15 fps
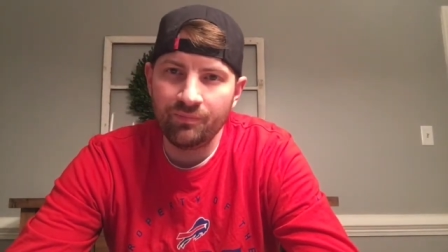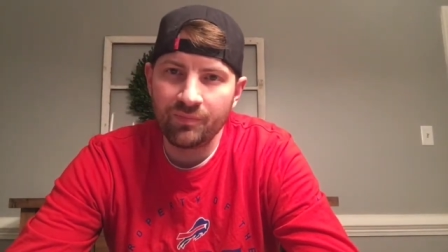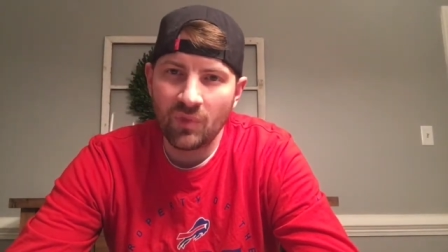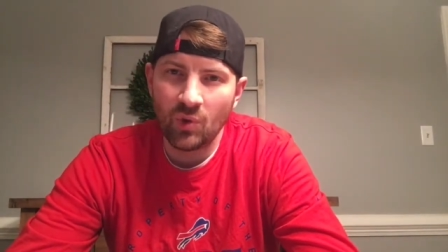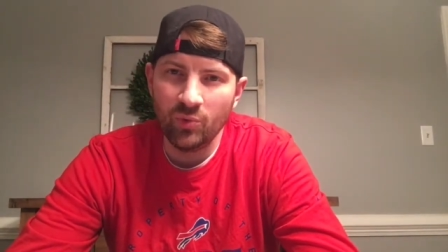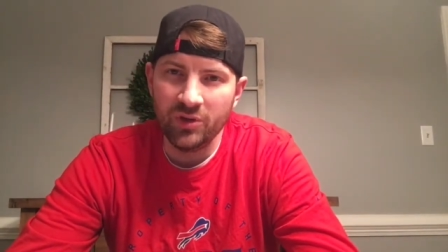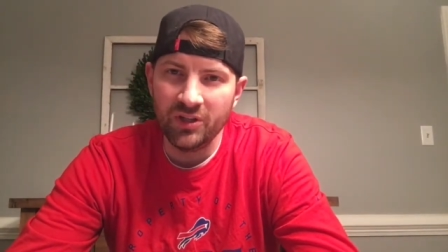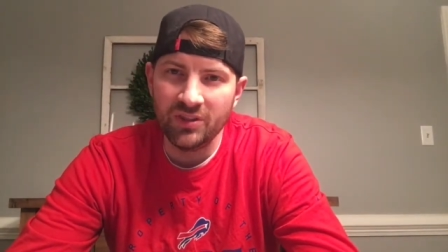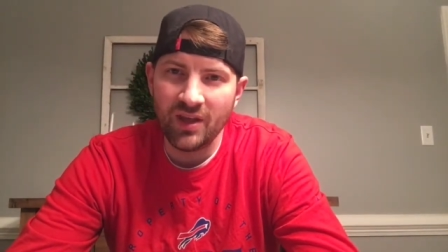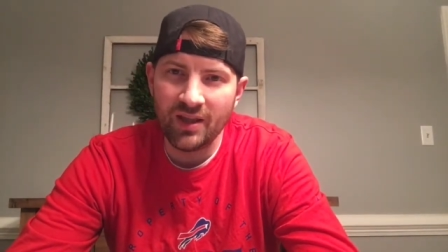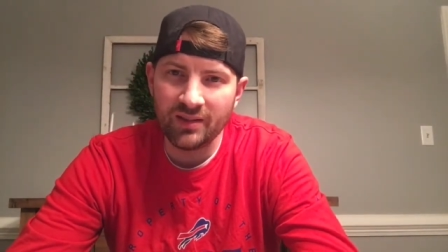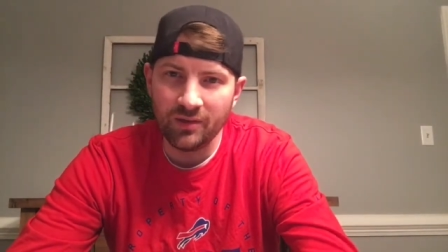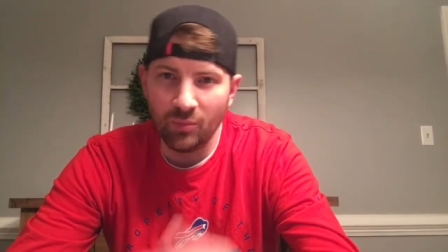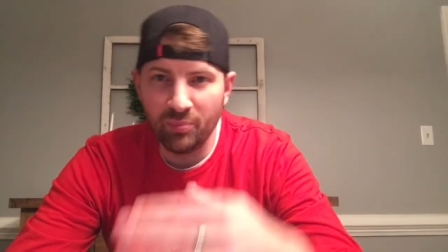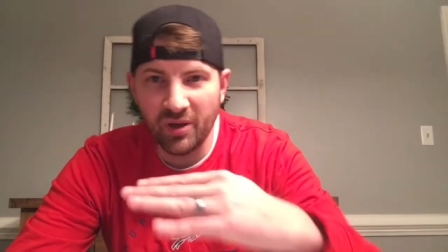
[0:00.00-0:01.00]
We need that
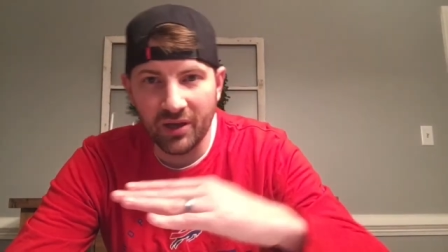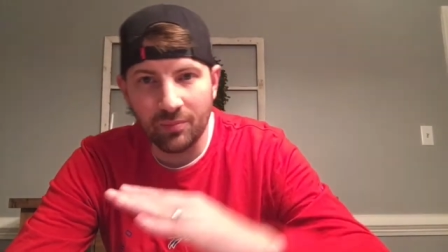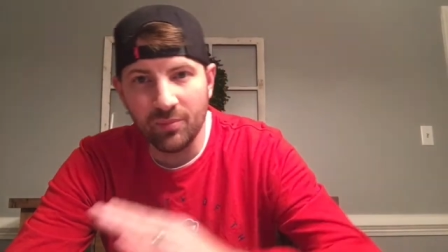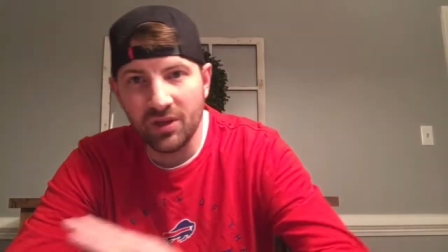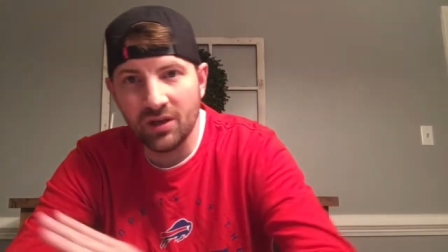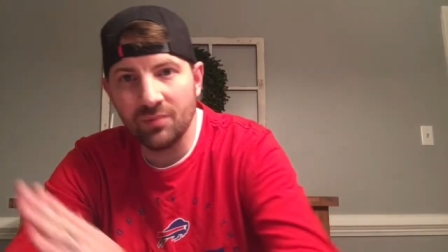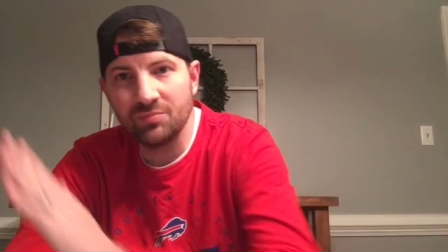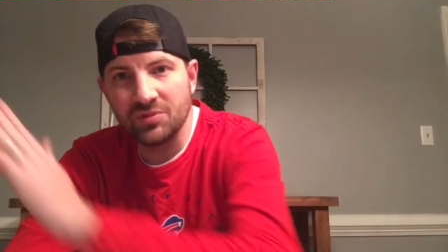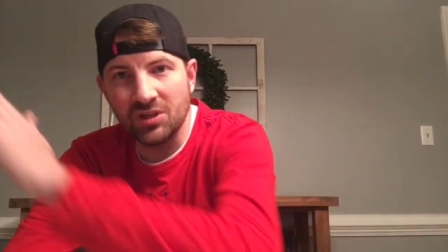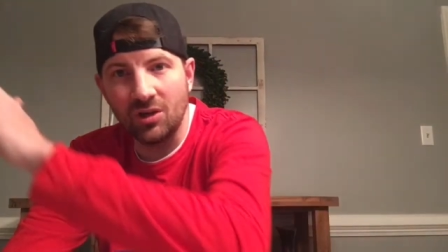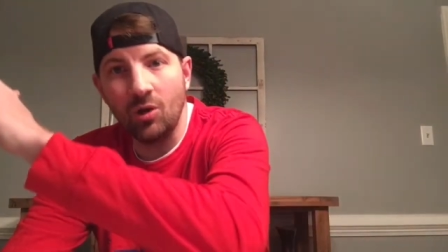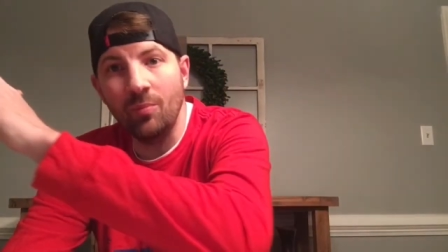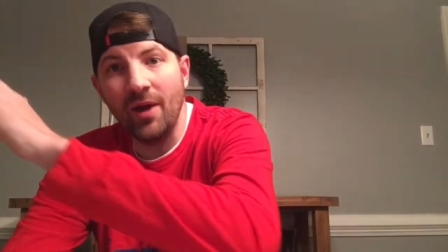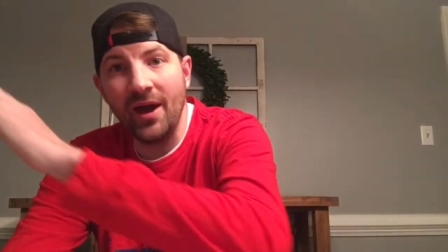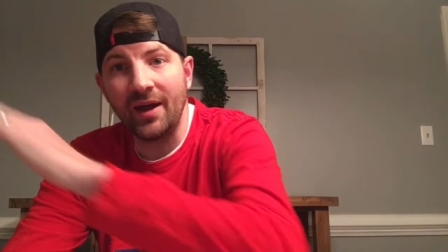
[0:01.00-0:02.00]
little pick-me-up to
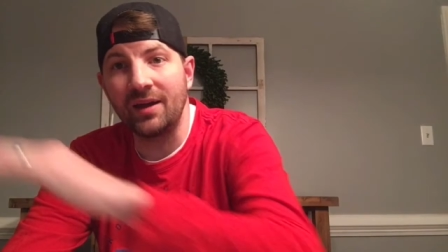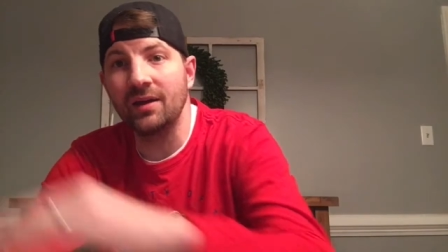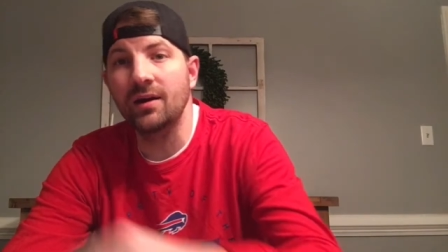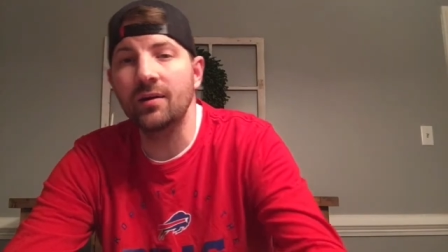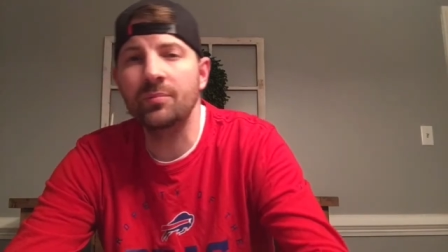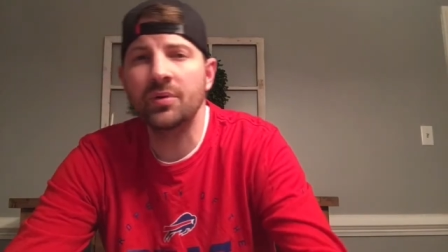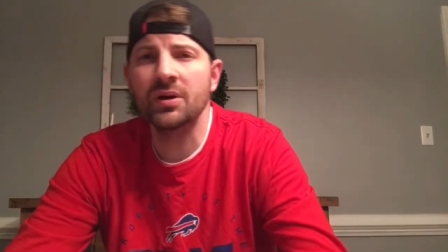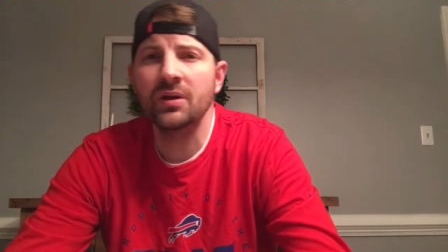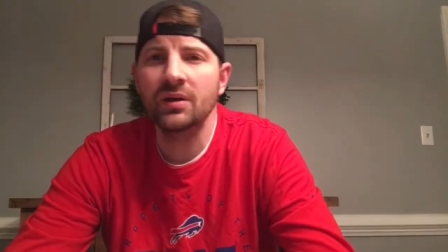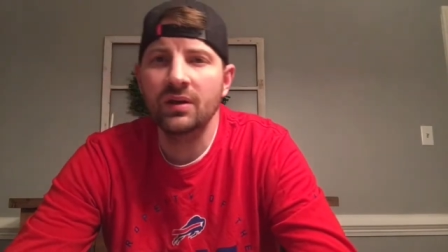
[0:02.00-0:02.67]
go back up.